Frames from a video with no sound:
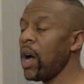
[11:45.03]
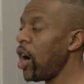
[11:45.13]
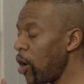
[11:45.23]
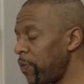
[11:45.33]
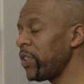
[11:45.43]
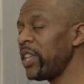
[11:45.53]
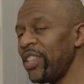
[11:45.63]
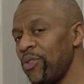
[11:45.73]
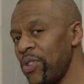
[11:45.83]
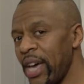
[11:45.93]
Hopefully
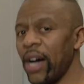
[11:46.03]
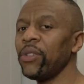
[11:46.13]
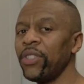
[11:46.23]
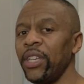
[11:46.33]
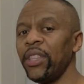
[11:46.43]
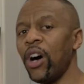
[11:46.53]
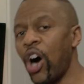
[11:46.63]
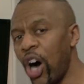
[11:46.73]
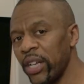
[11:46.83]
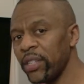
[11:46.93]
you now see the
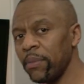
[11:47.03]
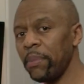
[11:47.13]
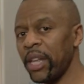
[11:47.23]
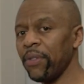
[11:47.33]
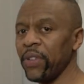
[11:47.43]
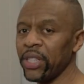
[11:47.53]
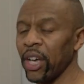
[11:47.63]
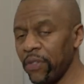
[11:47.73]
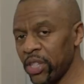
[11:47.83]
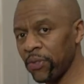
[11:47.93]
awesome benefits
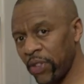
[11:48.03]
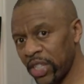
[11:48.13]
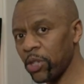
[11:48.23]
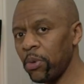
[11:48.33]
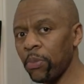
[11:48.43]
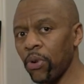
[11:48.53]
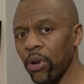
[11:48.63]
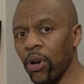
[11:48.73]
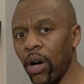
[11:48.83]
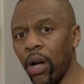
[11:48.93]
of this flexible
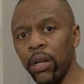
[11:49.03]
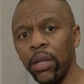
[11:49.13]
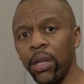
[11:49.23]
protocol.